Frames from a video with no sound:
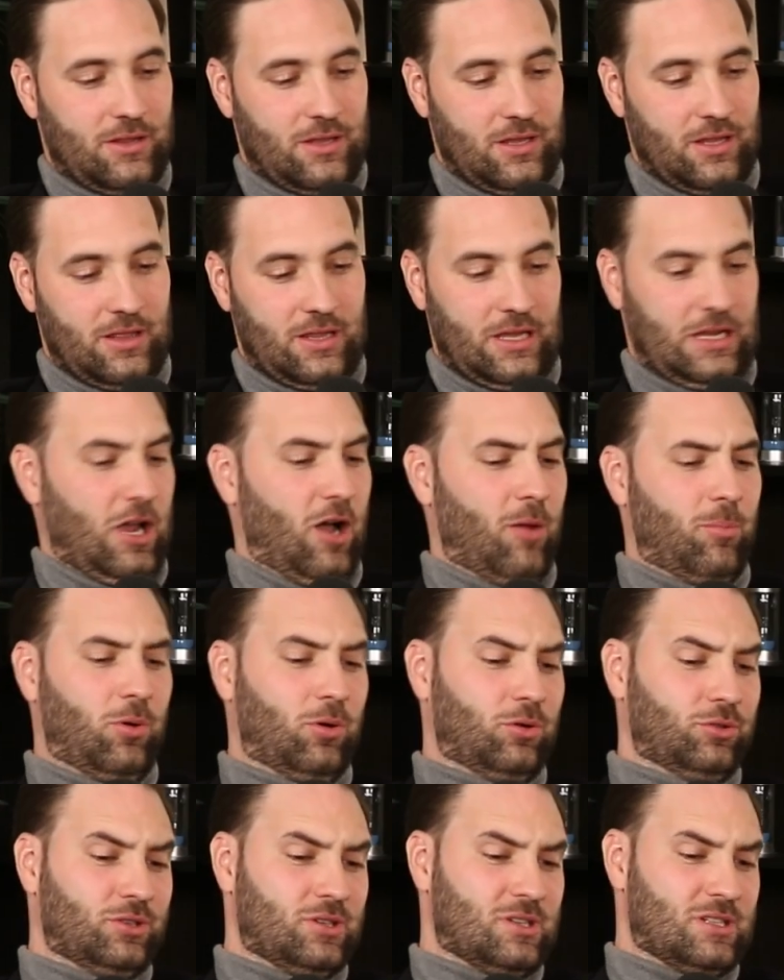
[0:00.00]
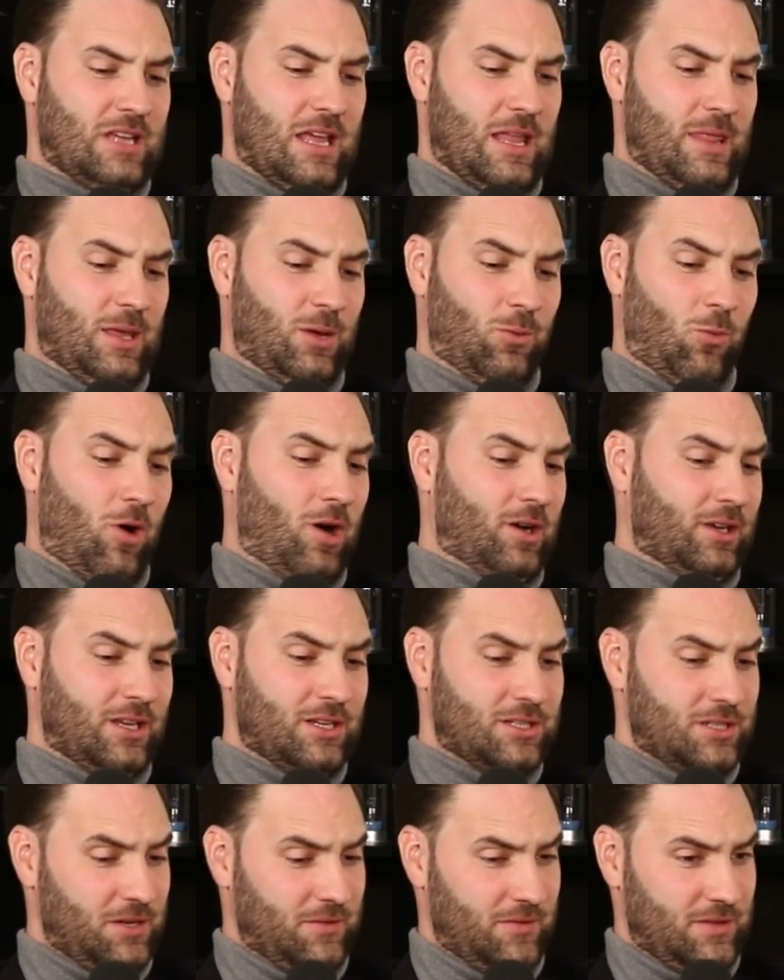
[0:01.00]
the cup holders and the
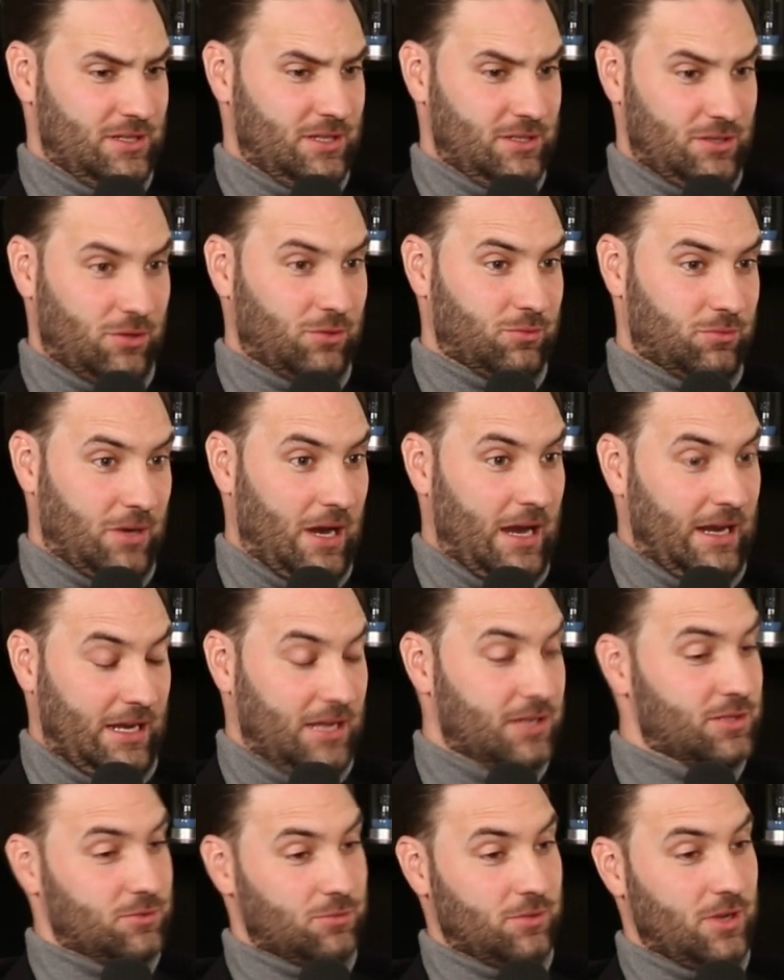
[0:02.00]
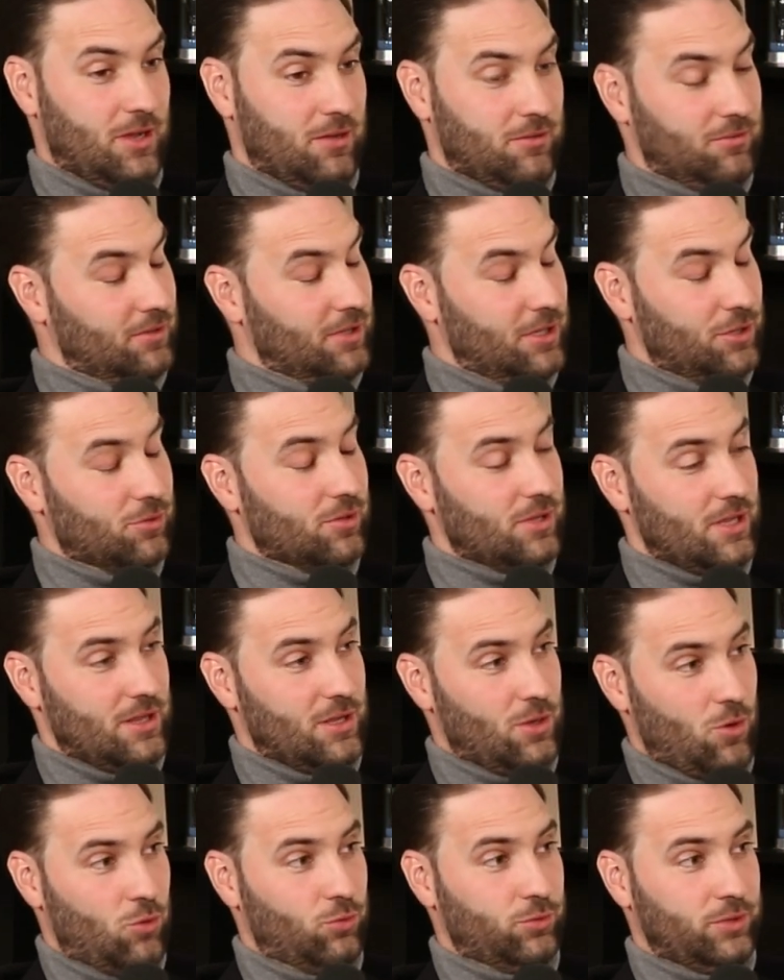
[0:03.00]
walking surfaces are, I guess, literally
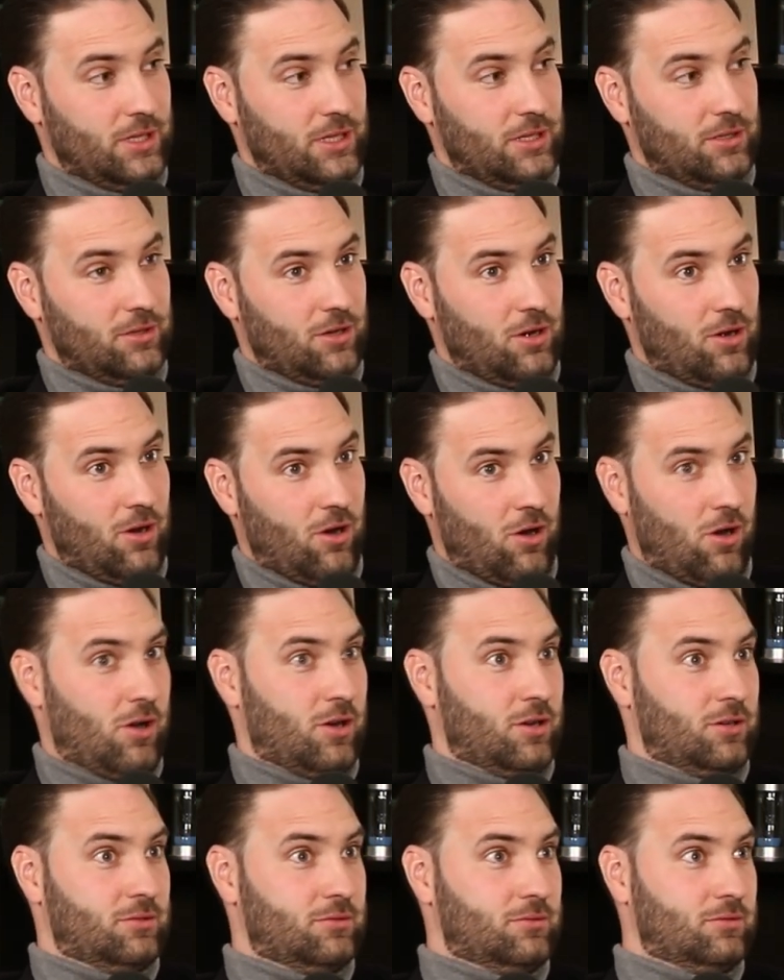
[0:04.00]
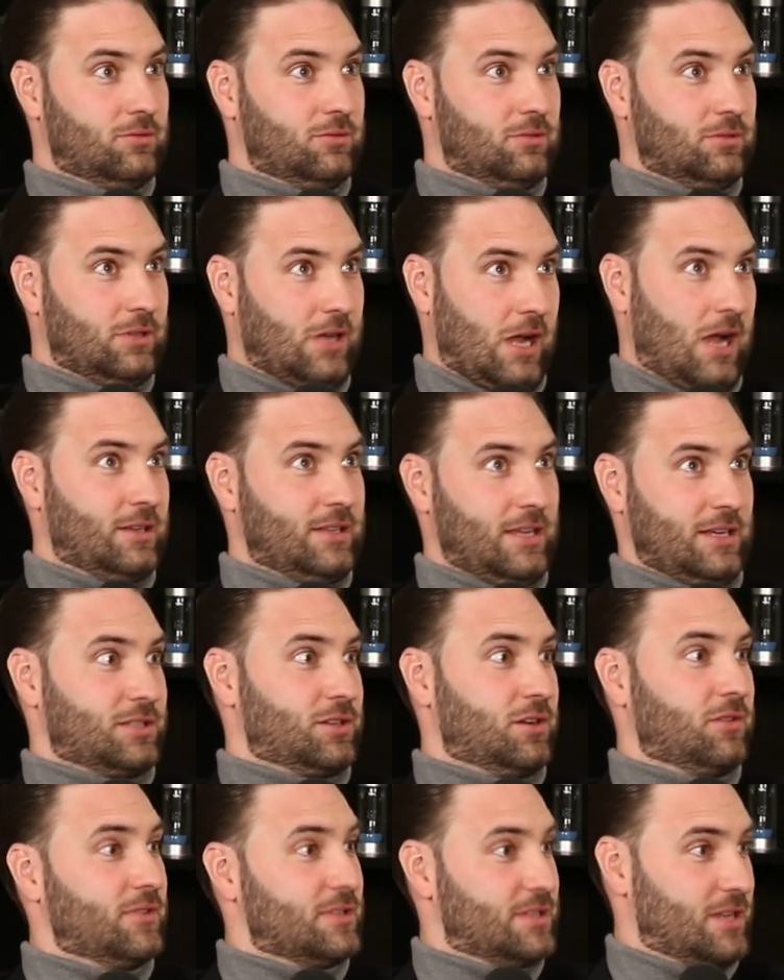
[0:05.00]
the only hard contact
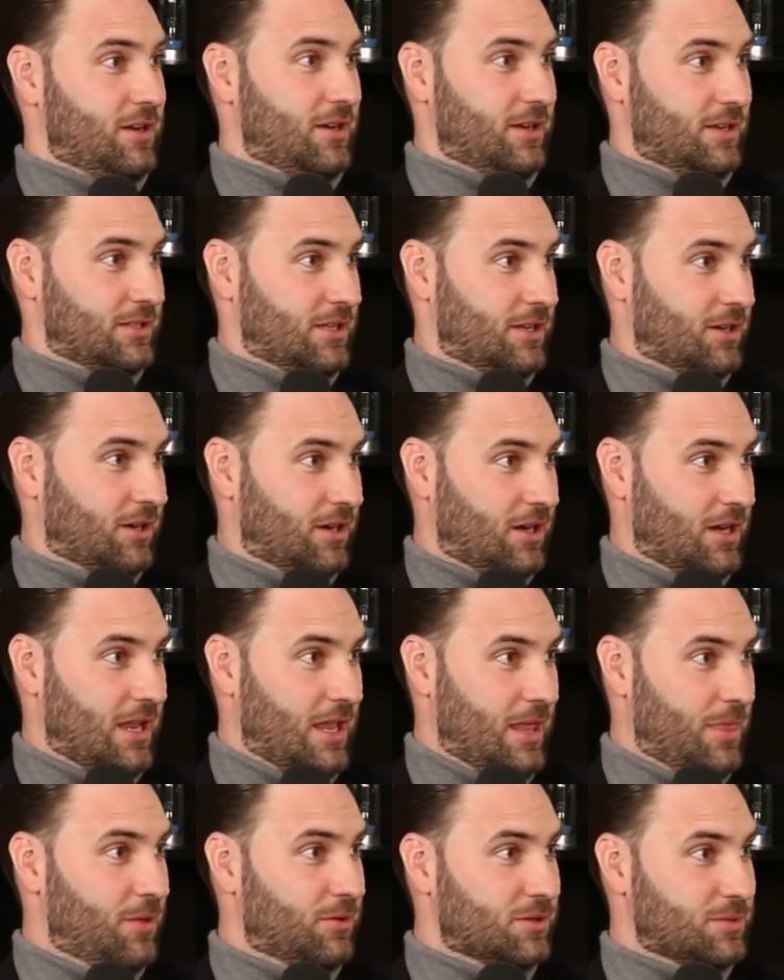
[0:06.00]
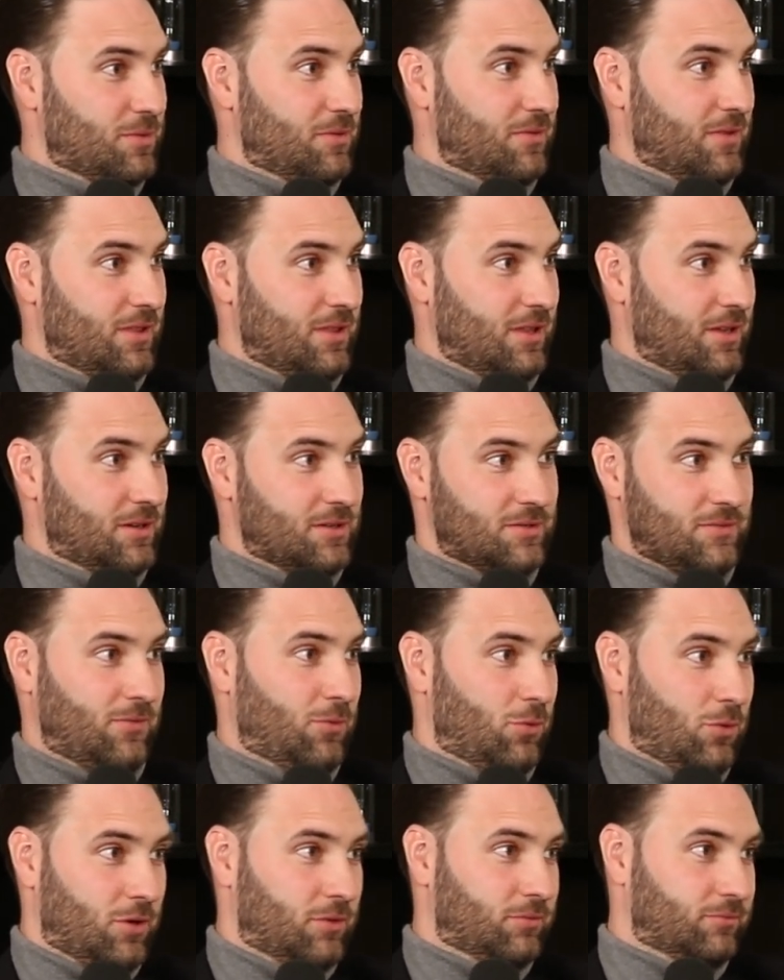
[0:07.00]
surface areas that are in those movie theaters
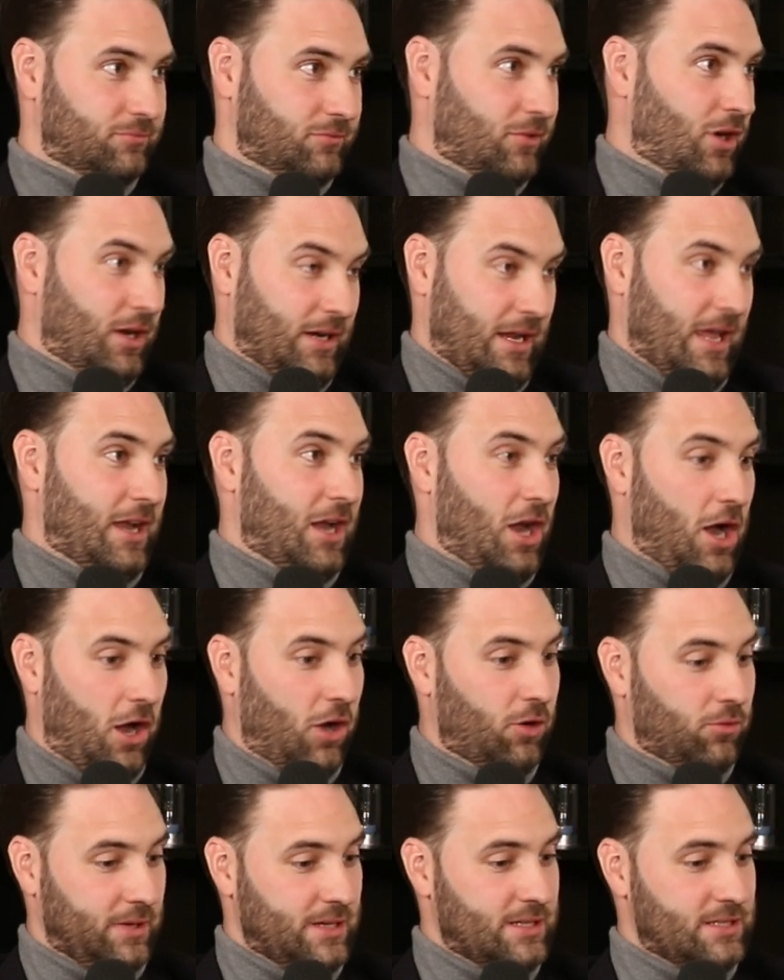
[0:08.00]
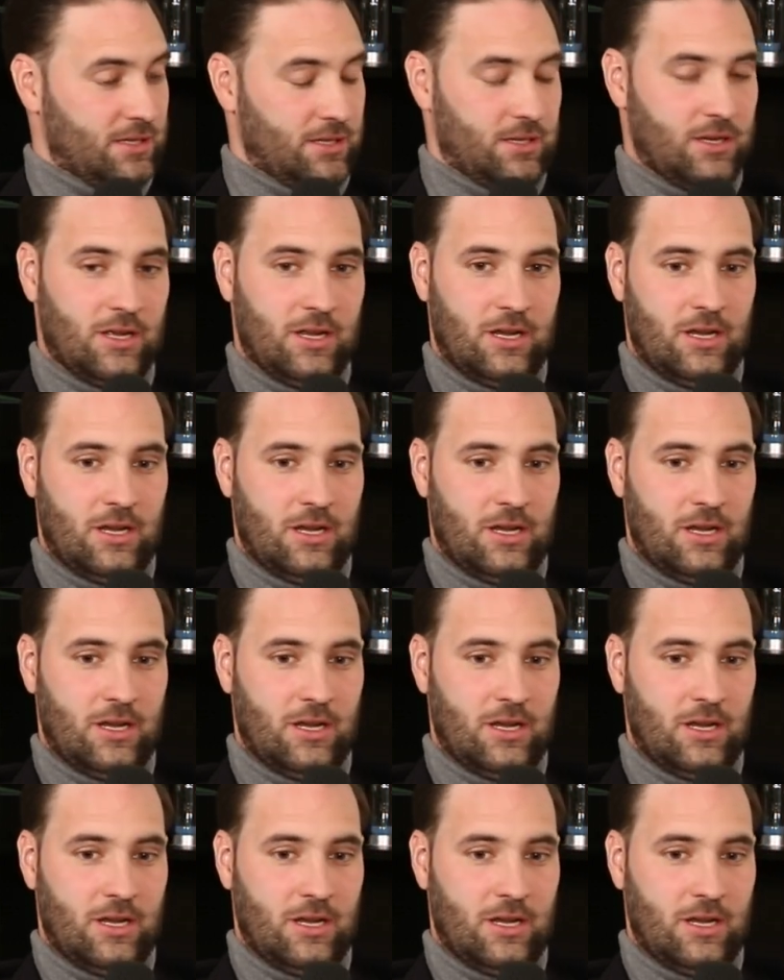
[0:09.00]
for, again, a reason.